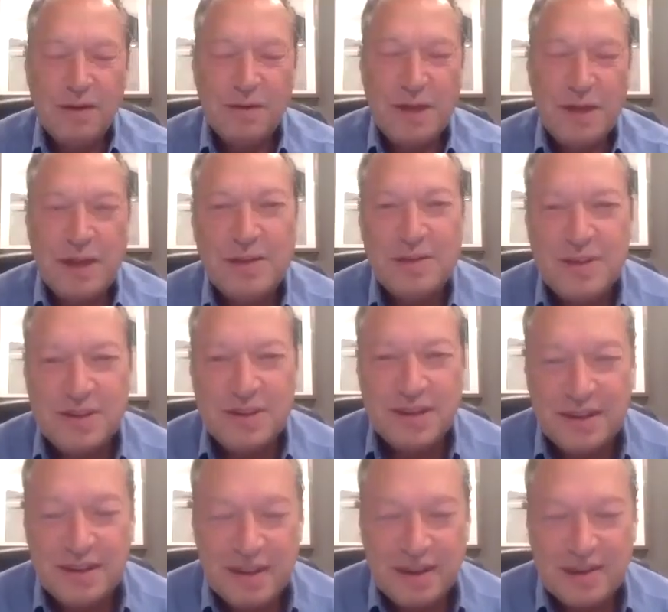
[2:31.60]
Thank you,
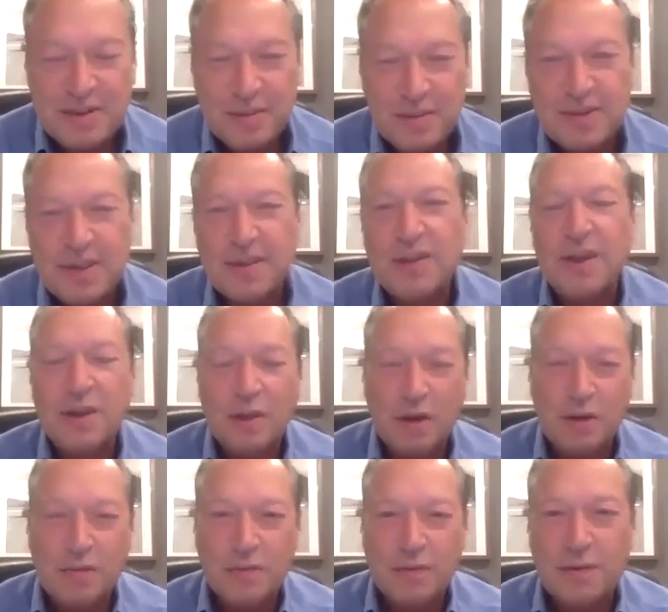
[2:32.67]
Jenny. Thanks so much. And thank you
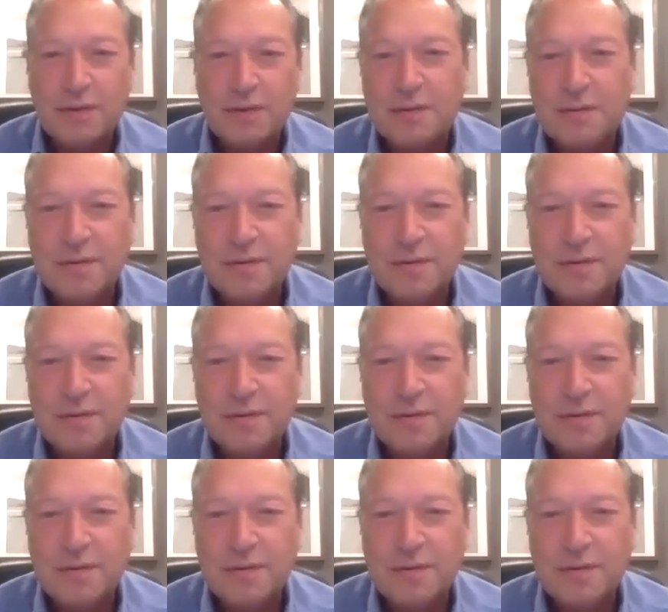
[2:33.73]
all for